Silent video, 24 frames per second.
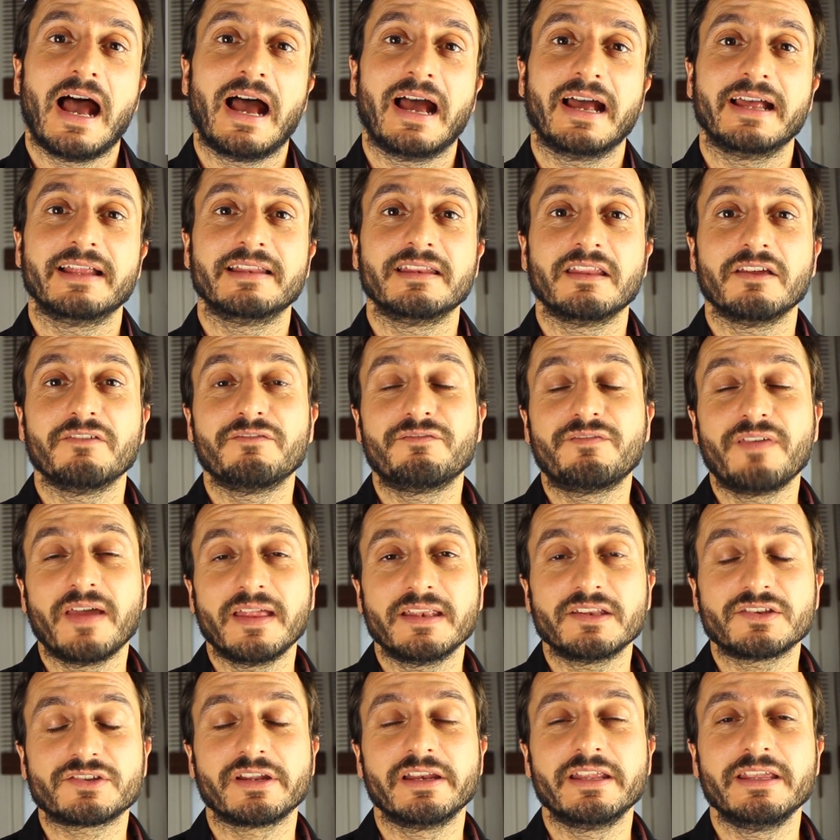And
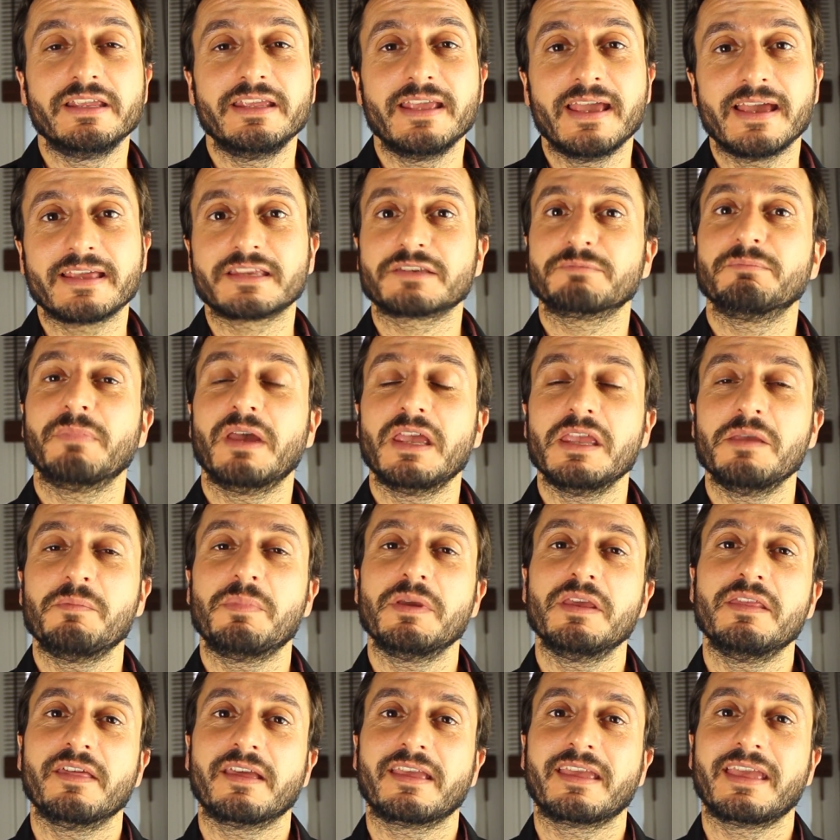eventually, yes,
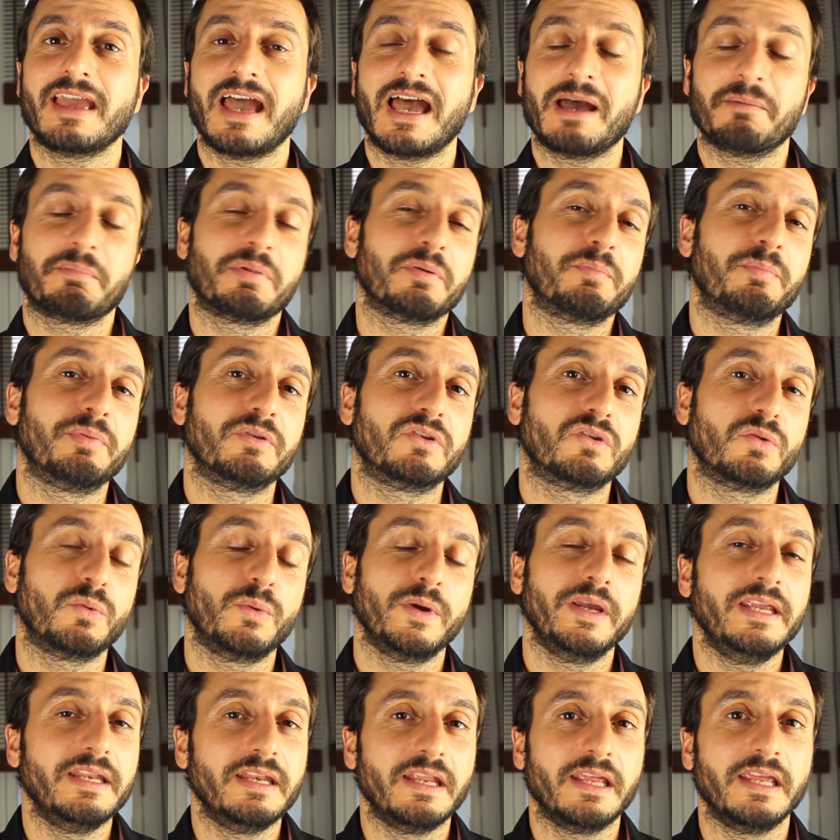maybe the gap
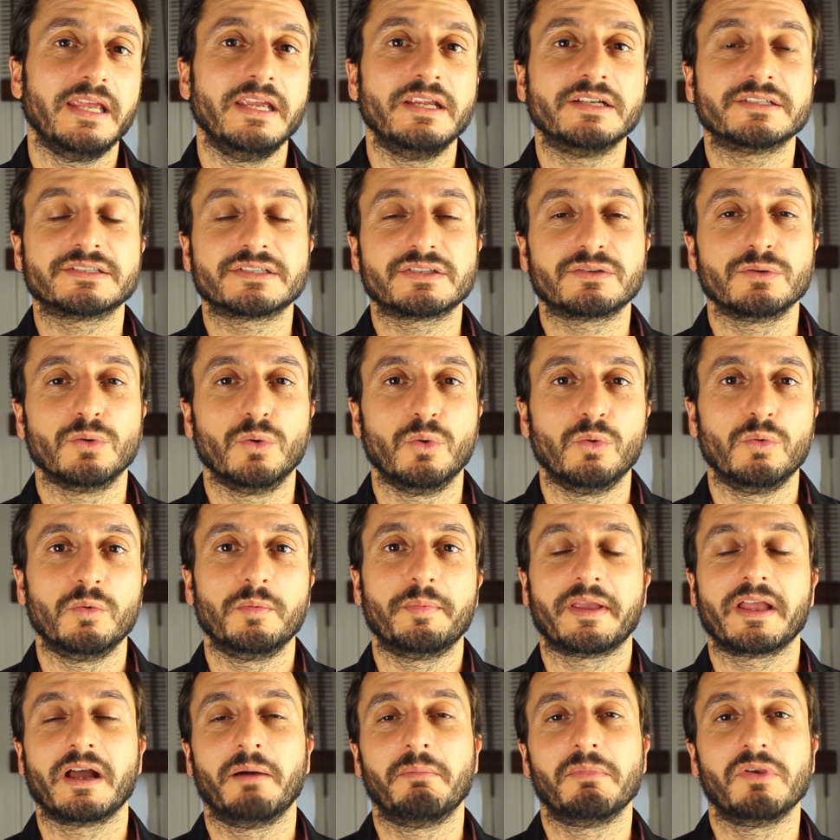between each thought will
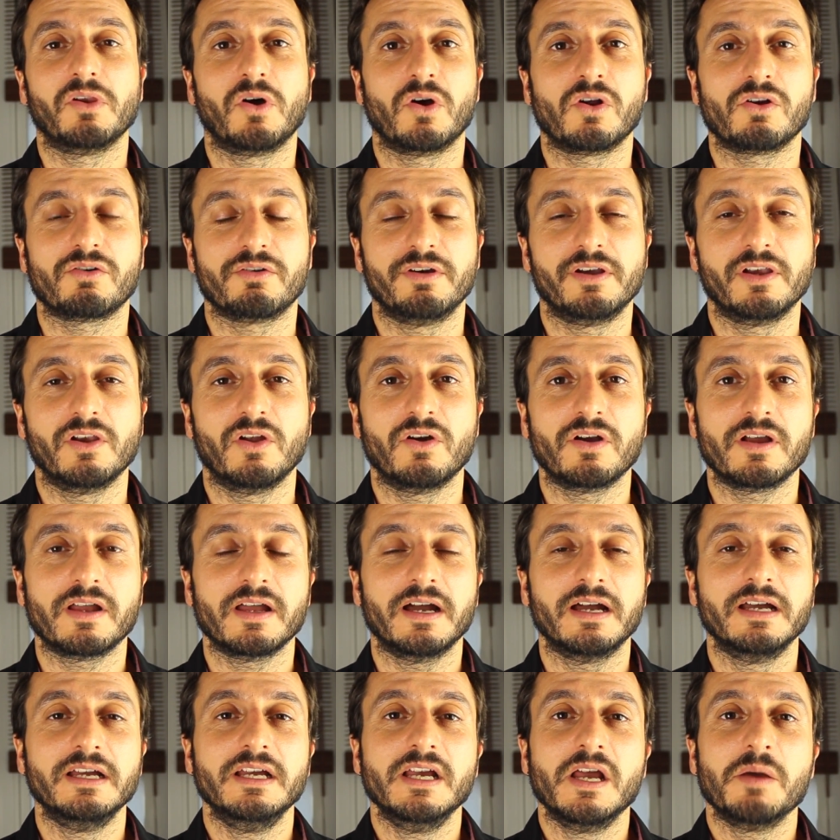become longer and
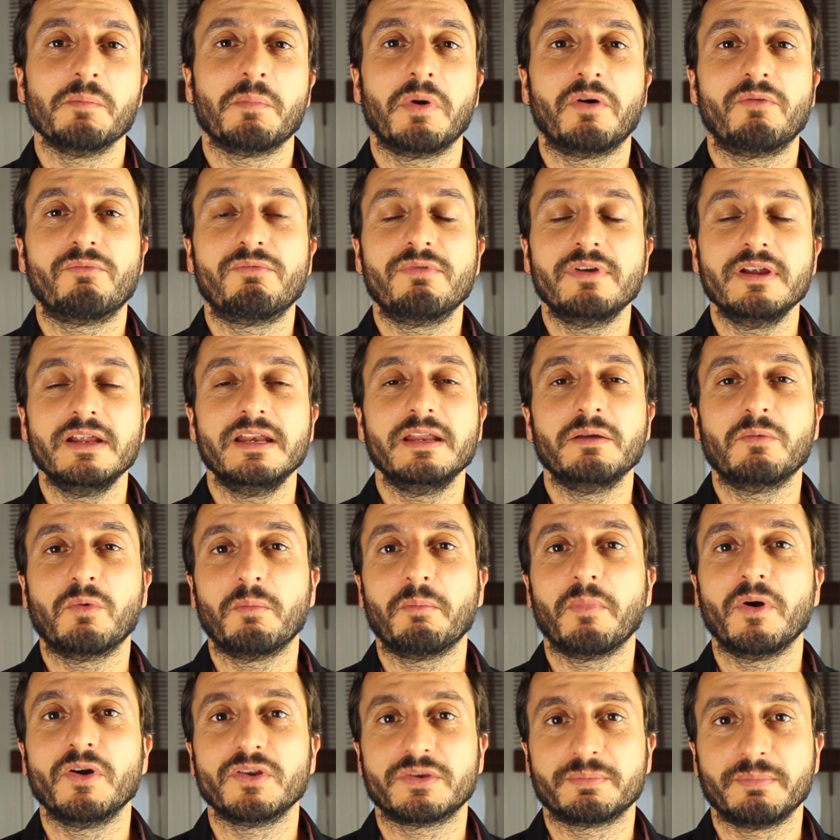longer, but really what
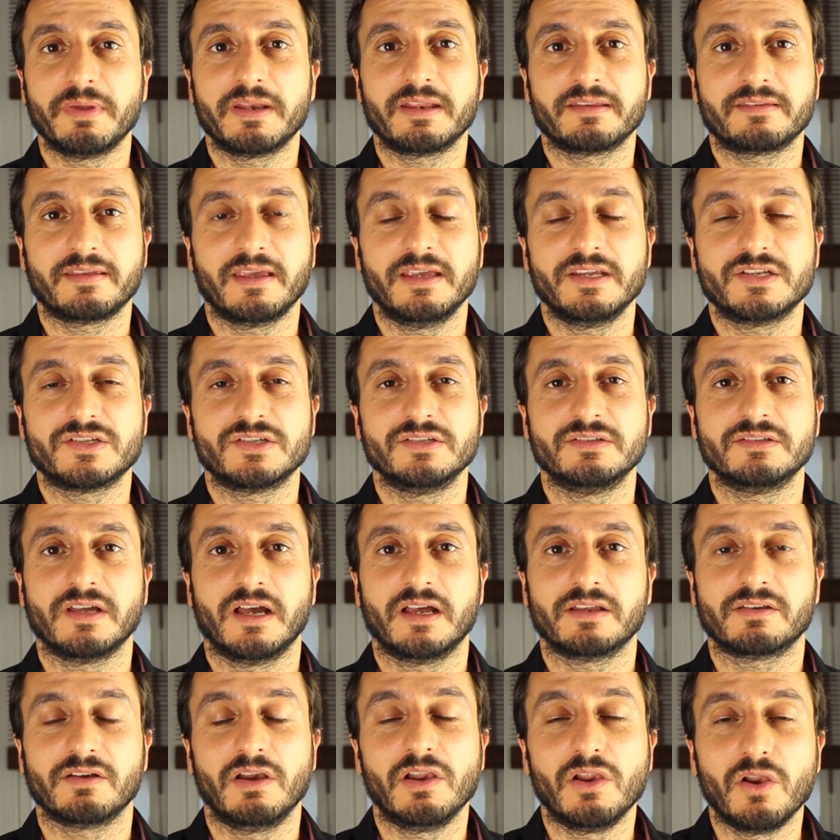most meditation
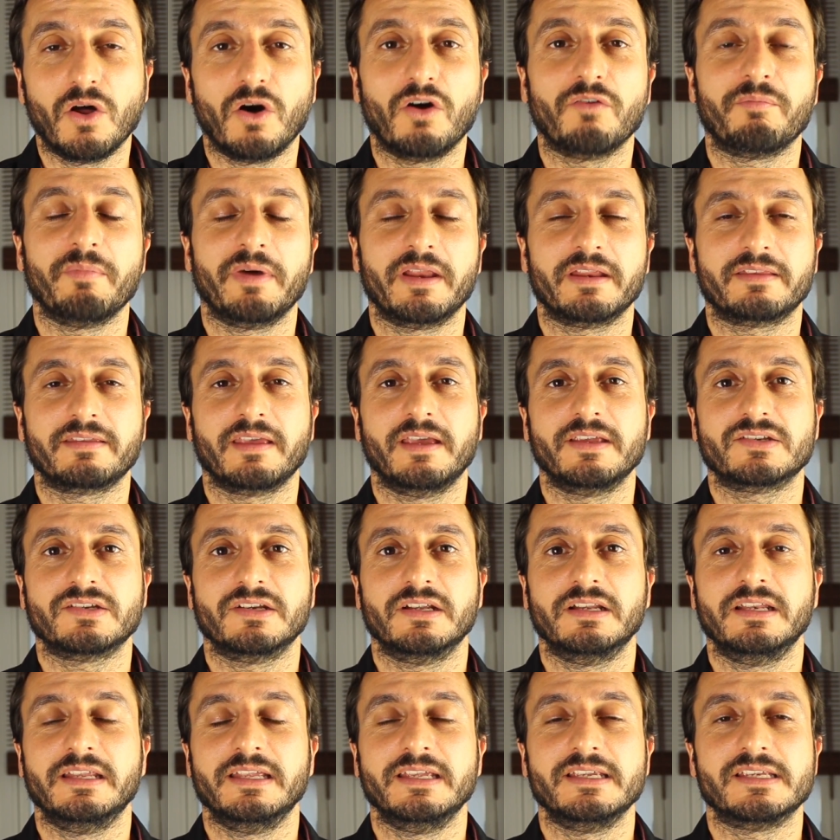does, a lot of meditation
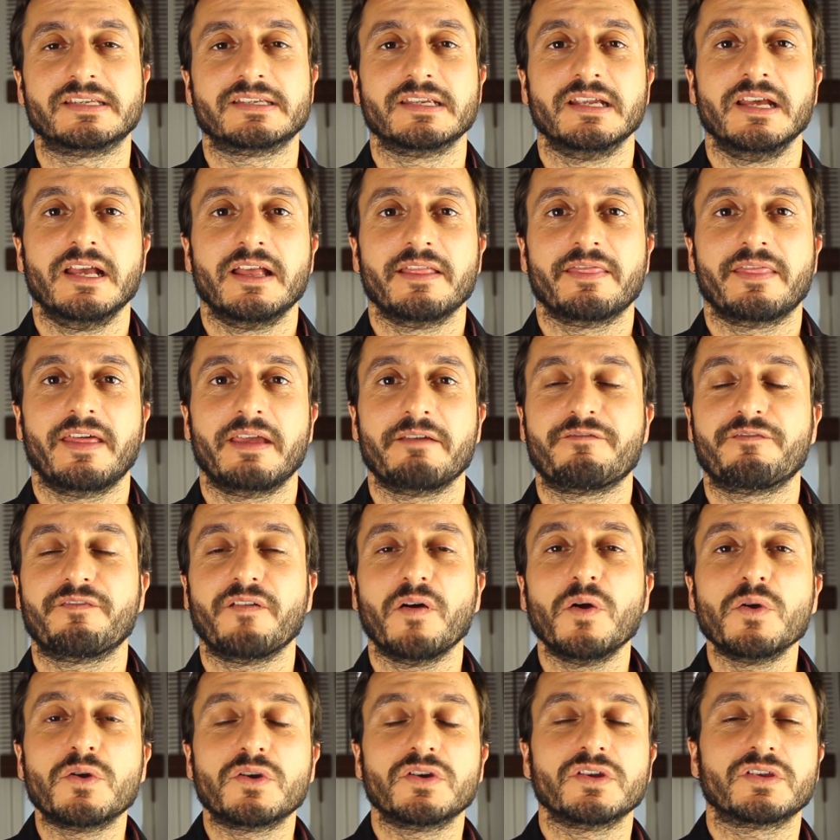at least, they
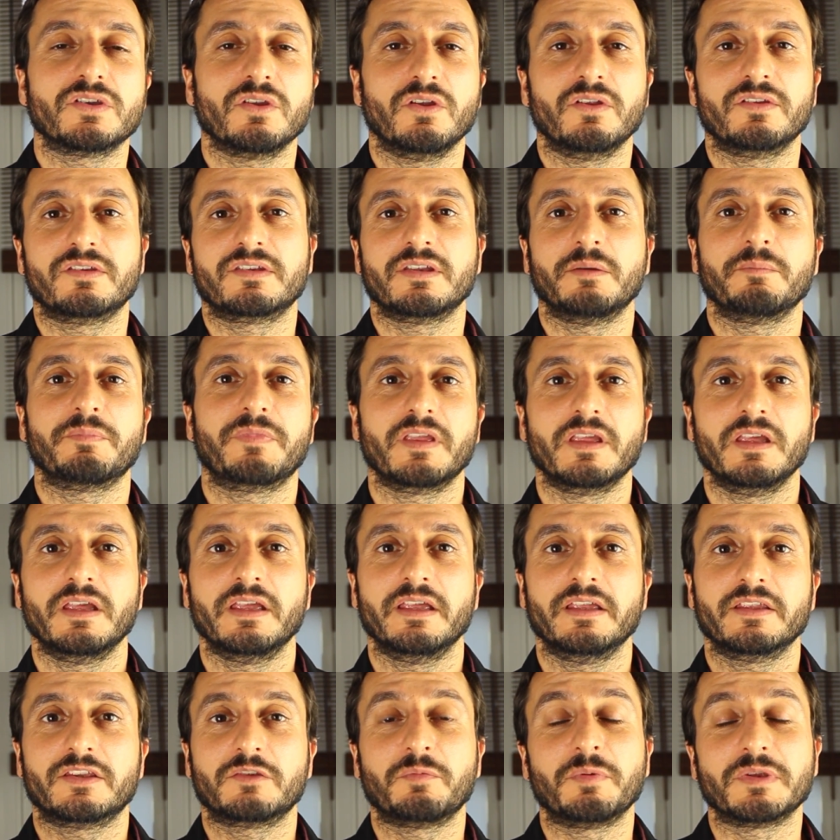focus on
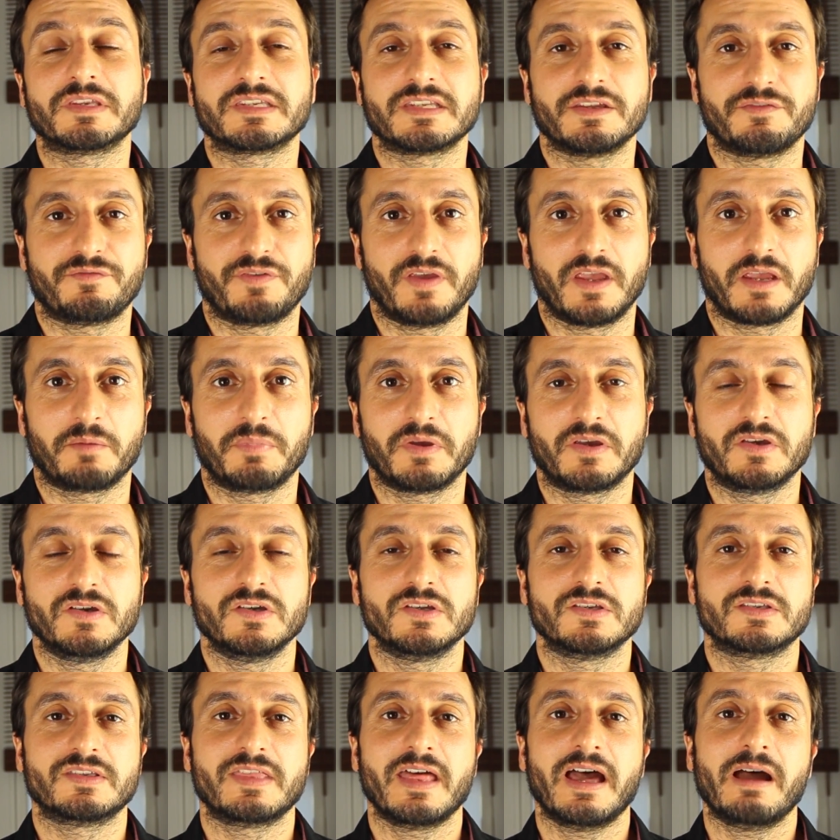something specific
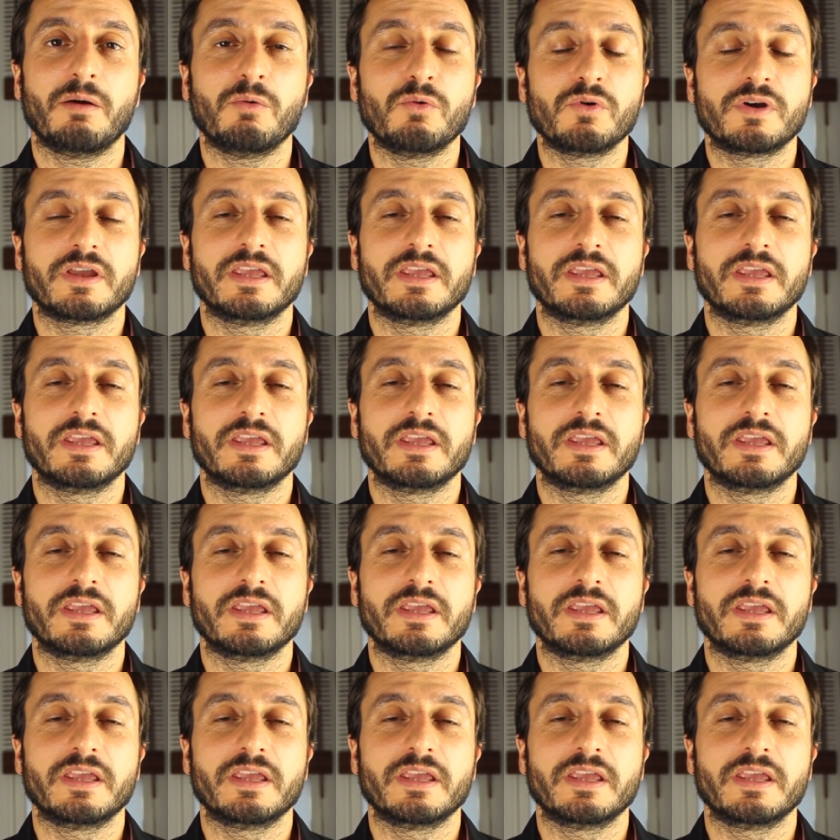because that